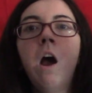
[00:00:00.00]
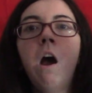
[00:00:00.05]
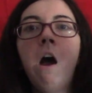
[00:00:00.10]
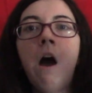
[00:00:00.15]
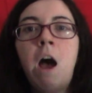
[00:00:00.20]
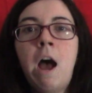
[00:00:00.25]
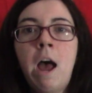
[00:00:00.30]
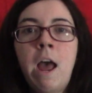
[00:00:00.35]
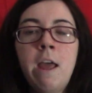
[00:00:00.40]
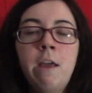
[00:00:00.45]

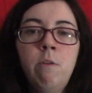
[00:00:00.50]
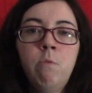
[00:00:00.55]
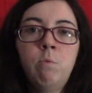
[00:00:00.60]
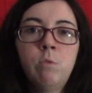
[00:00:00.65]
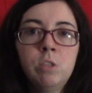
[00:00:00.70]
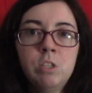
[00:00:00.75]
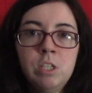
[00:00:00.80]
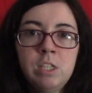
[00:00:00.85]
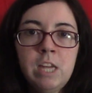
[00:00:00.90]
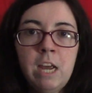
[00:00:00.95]
I
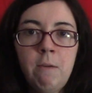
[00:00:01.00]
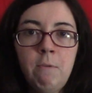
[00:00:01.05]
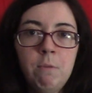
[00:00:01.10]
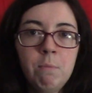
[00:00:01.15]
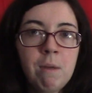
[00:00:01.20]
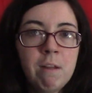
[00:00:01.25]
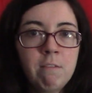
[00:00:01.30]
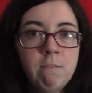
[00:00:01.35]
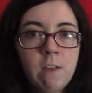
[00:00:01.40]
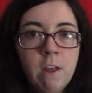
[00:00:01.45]
will stay with
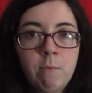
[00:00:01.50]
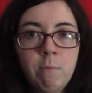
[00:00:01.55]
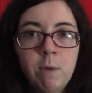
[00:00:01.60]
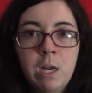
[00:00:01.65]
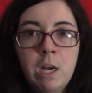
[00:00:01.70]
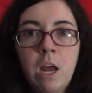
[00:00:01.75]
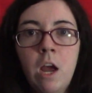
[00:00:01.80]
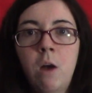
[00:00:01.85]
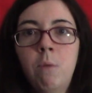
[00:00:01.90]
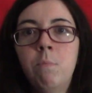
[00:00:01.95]
my family
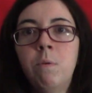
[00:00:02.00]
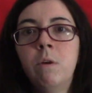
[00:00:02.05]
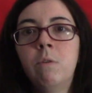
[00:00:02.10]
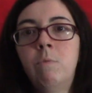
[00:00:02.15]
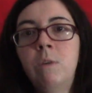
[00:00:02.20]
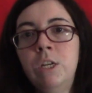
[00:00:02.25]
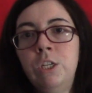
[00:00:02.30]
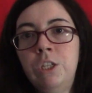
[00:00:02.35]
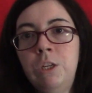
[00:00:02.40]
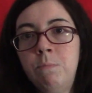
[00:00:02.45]
now, but
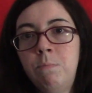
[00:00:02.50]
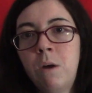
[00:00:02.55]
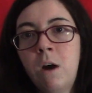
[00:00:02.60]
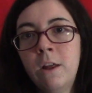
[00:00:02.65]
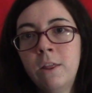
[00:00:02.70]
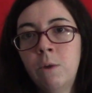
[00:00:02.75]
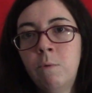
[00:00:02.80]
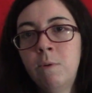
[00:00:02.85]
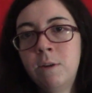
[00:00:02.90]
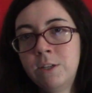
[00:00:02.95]
when she
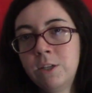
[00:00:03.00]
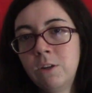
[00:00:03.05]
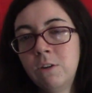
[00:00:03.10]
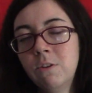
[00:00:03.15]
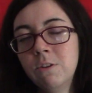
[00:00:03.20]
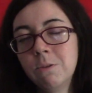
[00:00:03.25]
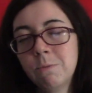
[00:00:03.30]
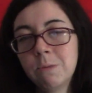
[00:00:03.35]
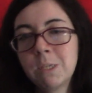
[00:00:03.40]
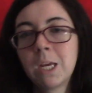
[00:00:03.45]
bought the winter
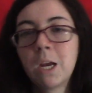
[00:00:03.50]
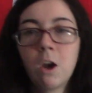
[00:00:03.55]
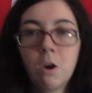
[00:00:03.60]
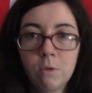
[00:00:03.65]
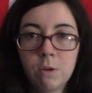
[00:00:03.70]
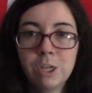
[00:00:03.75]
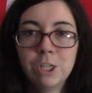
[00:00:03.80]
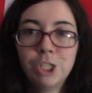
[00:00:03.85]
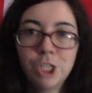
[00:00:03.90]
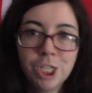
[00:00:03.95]
clothes, I was like,
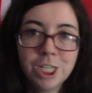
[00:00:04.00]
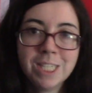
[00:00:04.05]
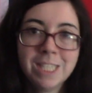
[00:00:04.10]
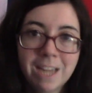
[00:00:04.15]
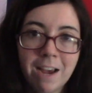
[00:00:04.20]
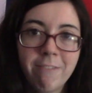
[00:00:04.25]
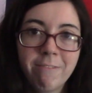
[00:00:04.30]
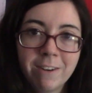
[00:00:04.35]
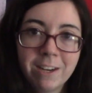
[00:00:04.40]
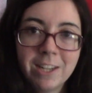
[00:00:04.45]
okay, she's
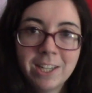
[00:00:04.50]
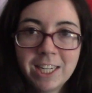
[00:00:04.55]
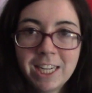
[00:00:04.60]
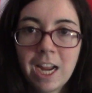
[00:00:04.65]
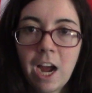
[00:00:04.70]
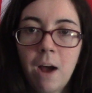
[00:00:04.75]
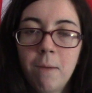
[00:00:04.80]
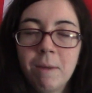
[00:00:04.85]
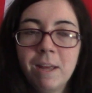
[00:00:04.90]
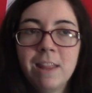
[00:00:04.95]
definitely
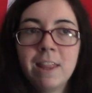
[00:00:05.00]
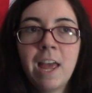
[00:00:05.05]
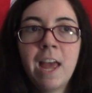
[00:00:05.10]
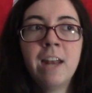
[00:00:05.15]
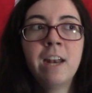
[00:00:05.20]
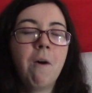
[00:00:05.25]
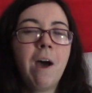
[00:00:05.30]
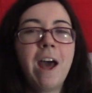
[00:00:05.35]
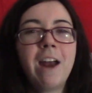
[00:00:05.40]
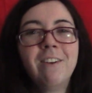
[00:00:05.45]
coming
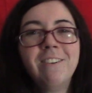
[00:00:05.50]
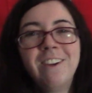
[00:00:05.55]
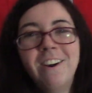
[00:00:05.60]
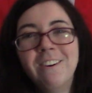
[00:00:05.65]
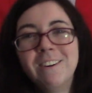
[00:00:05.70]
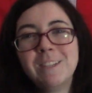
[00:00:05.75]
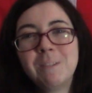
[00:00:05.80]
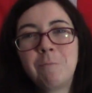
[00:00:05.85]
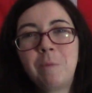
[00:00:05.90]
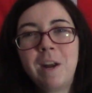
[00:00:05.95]
then. I don't know,
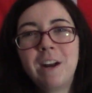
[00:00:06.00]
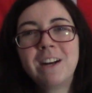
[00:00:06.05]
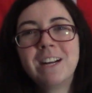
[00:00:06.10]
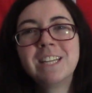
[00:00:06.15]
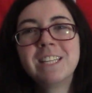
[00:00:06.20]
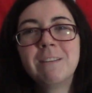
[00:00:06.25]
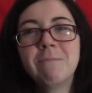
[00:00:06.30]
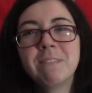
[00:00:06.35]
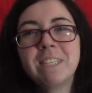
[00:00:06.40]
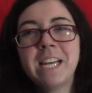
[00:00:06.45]
it's weird
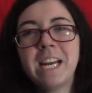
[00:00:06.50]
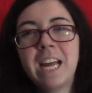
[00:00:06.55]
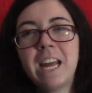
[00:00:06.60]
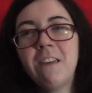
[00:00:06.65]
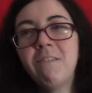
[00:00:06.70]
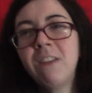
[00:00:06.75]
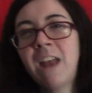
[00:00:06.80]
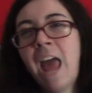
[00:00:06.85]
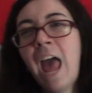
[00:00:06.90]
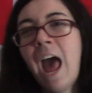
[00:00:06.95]
because it was like
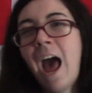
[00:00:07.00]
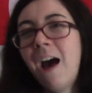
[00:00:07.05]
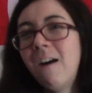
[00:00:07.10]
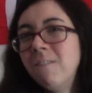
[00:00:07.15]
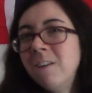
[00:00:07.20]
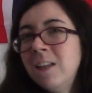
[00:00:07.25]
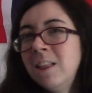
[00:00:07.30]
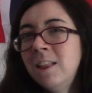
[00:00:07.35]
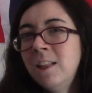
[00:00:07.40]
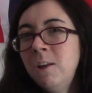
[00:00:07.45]
even
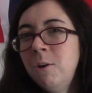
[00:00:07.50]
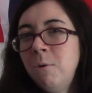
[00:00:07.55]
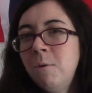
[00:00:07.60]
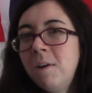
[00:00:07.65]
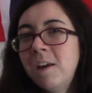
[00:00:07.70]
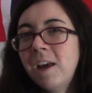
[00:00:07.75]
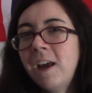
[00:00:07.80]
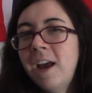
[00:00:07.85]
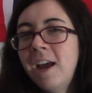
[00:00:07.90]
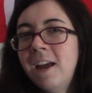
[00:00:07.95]
having
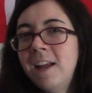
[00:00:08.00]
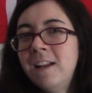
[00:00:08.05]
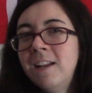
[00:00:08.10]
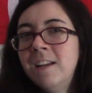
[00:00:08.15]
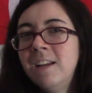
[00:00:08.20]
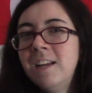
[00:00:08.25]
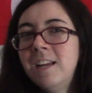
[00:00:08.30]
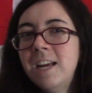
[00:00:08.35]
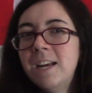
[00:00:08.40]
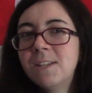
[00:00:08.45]
Luc and
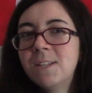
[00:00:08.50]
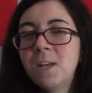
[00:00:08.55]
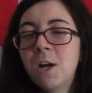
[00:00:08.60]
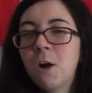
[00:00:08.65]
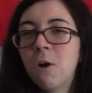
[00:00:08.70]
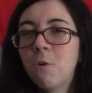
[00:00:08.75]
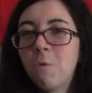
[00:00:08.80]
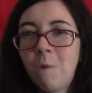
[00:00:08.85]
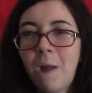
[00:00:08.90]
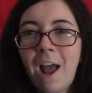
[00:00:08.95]
Yeza
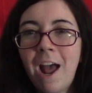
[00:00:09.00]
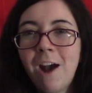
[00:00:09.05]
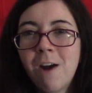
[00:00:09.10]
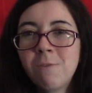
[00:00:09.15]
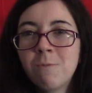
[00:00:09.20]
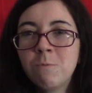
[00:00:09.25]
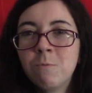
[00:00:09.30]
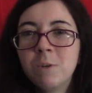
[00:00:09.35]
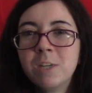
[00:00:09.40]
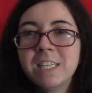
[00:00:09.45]

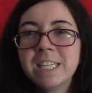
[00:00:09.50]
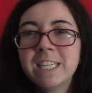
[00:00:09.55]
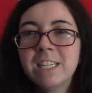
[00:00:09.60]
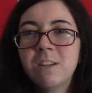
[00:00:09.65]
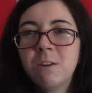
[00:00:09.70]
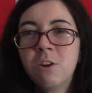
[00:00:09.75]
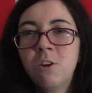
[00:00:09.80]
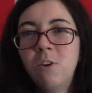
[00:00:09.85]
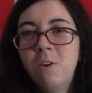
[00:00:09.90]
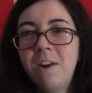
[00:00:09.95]
around was
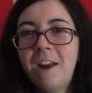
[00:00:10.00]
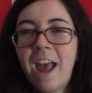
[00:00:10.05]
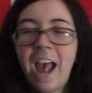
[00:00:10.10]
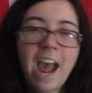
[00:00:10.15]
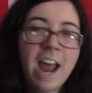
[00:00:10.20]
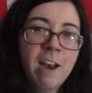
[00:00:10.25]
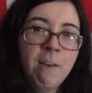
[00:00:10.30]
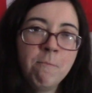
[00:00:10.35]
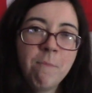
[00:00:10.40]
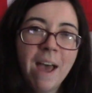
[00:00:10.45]
good
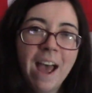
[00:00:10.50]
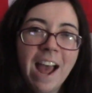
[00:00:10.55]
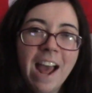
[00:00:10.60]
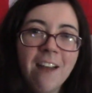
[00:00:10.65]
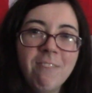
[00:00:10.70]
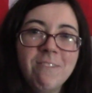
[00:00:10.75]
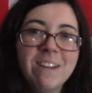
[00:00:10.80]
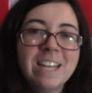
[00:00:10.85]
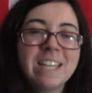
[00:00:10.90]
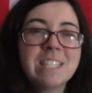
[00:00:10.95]
and
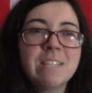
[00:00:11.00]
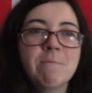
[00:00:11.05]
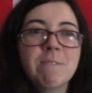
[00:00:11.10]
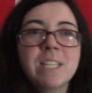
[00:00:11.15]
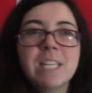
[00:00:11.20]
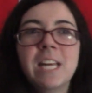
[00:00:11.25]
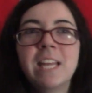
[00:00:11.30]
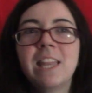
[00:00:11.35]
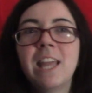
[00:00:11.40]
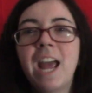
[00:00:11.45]
bad because it was
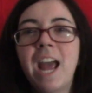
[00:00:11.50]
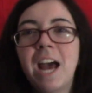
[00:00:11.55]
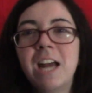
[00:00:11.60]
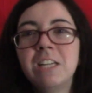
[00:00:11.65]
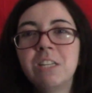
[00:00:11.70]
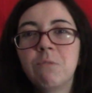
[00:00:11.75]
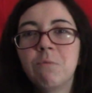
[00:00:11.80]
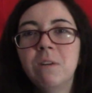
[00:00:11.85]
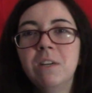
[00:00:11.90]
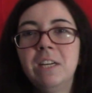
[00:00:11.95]
like they had
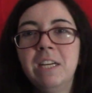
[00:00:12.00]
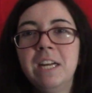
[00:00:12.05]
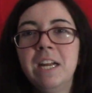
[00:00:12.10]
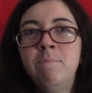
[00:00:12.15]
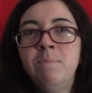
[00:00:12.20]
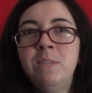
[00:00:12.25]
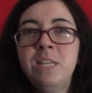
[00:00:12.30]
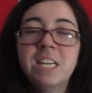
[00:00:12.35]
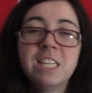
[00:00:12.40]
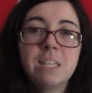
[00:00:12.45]
to
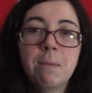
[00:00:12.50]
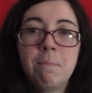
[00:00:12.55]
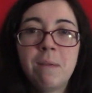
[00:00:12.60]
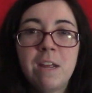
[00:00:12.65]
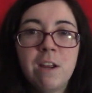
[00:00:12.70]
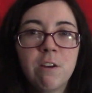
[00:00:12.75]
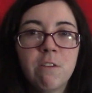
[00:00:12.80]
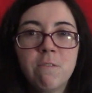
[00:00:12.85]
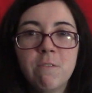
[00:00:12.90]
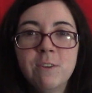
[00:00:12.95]
really
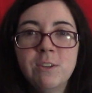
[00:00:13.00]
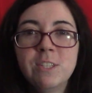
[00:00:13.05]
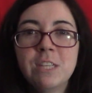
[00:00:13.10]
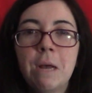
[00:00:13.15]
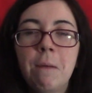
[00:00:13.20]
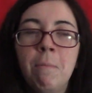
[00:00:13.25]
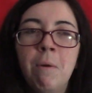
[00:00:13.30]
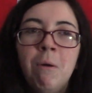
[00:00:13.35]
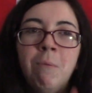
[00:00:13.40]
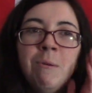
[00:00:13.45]
disappear for
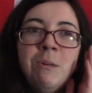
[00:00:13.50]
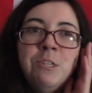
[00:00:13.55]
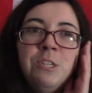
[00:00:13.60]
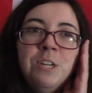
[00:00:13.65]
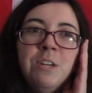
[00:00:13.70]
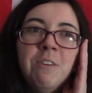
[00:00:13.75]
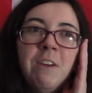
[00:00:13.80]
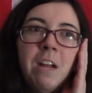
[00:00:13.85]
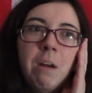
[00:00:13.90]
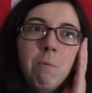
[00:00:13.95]
some moments,
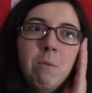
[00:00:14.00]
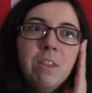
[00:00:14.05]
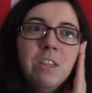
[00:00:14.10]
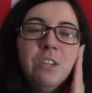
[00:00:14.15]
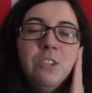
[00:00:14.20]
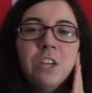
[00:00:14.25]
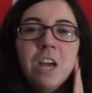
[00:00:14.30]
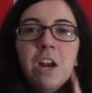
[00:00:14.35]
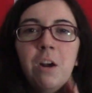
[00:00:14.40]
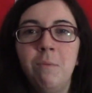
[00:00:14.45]
you know, like with the
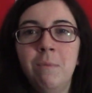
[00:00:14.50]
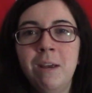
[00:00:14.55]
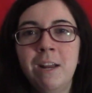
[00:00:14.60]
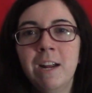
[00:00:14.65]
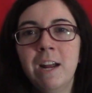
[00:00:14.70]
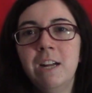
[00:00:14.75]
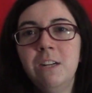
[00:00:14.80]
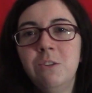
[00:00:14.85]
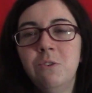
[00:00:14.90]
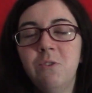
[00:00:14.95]
gentleman,
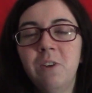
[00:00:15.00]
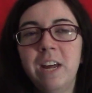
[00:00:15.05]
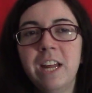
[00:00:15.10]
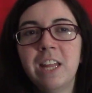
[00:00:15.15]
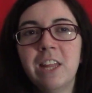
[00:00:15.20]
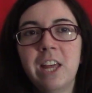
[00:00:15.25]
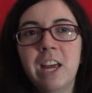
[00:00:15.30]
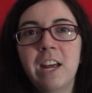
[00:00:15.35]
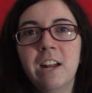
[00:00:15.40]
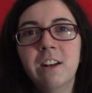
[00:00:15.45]
I do
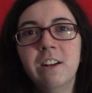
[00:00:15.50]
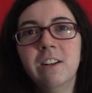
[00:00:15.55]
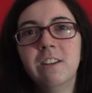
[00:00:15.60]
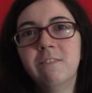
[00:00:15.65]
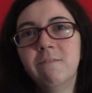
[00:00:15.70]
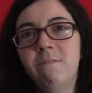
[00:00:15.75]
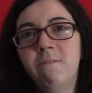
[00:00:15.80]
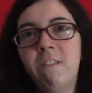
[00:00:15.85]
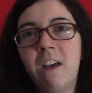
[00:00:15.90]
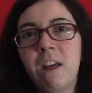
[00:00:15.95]
like that
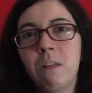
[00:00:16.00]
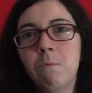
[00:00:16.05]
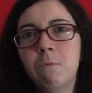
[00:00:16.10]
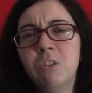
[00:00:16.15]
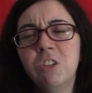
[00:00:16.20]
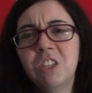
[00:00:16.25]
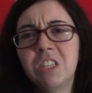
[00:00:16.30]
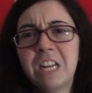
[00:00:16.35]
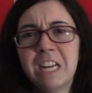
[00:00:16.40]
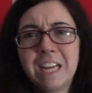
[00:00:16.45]
Veth
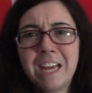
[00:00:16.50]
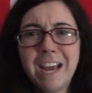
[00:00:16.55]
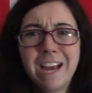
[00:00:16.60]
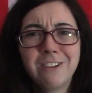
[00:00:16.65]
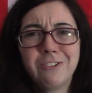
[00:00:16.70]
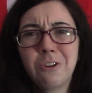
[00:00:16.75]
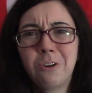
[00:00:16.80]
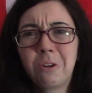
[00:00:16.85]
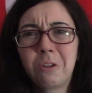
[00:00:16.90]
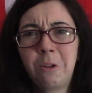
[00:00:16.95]
was just like, yeah,
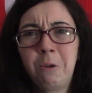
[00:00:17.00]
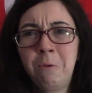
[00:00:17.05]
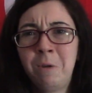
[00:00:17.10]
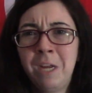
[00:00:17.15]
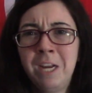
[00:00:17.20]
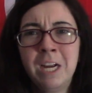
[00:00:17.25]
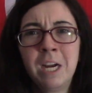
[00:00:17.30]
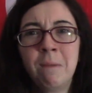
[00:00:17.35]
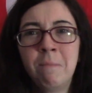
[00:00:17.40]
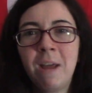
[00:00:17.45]
sure, Luc
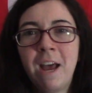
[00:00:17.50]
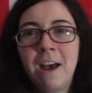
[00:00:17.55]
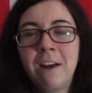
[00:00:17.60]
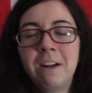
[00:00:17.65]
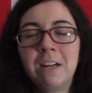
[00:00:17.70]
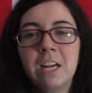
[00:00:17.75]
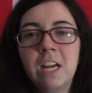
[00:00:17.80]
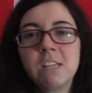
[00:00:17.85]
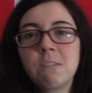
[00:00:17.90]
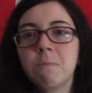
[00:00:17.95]
can come down.
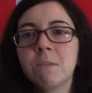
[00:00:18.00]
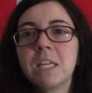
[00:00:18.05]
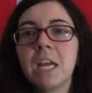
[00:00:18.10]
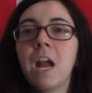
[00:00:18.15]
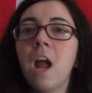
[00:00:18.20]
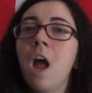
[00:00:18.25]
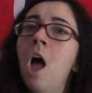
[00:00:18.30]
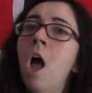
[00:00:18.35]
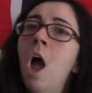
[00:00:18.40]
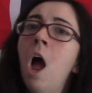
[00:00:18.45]
And Yeza was
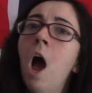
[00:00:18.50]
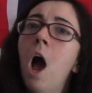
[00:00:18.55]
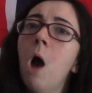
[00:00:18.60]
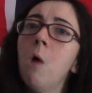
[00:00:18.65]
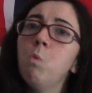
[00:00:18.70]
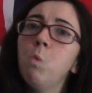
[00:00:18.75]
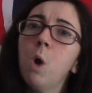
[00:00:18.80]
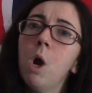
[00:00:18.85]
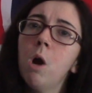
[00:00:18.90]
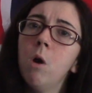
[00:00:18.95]
like,
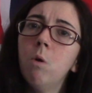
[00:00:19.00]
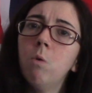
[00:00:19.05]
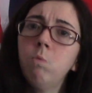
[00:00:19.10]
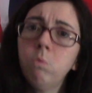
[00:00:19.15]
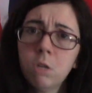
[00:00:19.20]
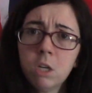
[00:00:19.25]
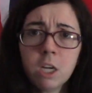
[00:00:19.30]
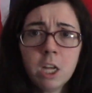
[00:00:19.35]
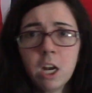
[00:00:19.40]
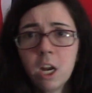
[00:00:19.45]
well,
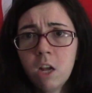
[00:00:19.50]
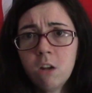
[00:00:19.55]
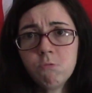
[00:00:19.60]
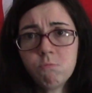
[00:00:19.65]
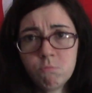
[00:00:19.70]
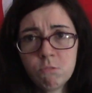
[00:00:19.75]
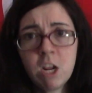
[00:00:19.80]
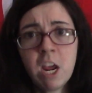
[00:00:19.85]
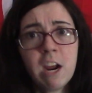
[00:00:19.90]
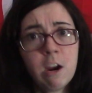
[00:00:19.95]
we're gonna
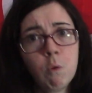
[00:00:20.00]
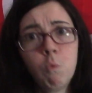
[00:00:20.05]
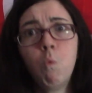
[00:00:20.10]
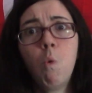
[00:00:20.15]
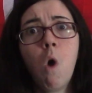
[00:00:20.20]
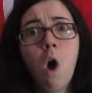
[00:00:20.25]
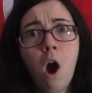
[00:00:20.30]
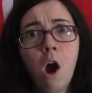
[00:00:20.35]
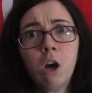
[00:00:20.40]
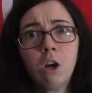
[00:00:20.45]
take a
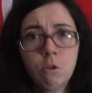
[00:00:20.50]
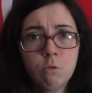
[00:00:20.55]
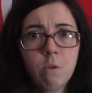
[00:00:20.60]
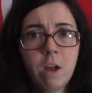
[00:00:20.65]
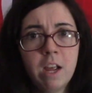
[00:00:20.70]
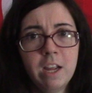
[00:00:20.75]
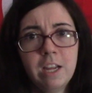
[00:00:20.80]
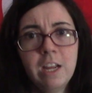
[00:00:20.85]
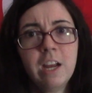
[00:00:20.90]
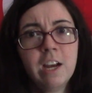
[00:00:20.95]
walk,
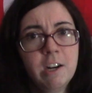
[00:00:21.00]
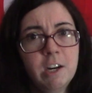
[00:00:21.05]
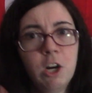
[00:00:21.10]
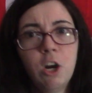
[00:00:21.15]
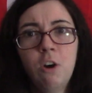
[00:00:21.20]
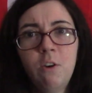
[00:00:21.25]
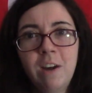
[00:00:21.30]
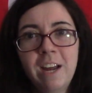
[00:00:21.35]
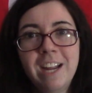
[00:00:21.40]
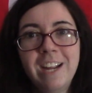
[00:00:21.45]
you
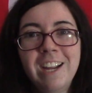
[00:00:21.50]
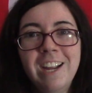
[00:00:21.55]
know, like,